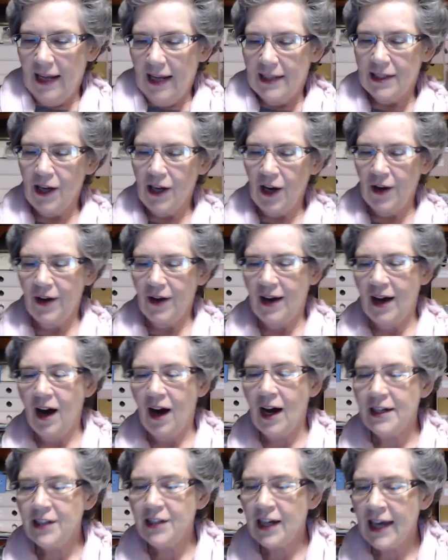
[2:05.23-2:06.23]
So,
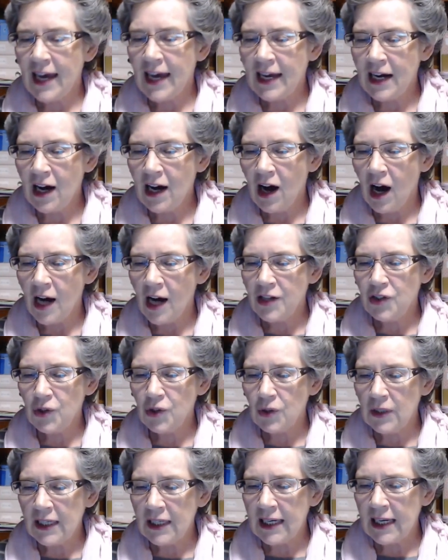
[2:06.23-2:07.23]
hi Diana, hi
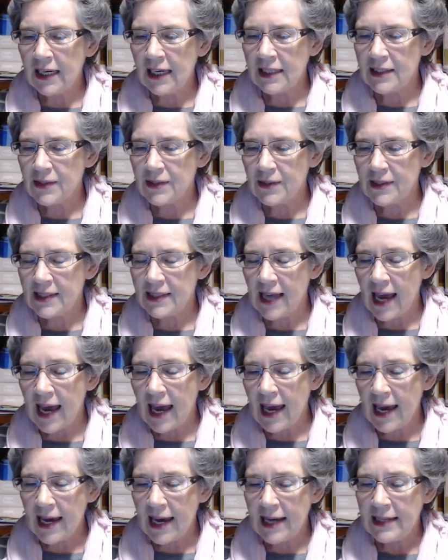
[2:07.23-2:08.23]
Julie,
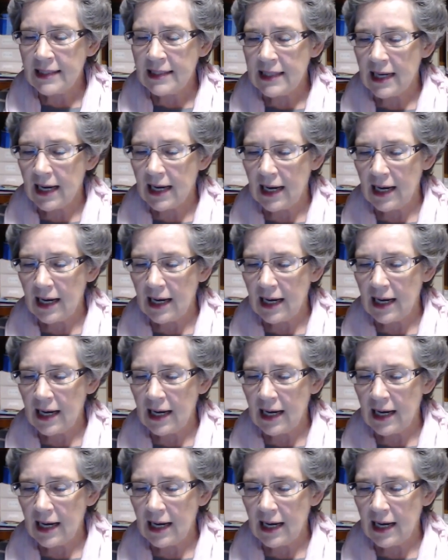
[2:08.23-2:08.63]
Suzanne,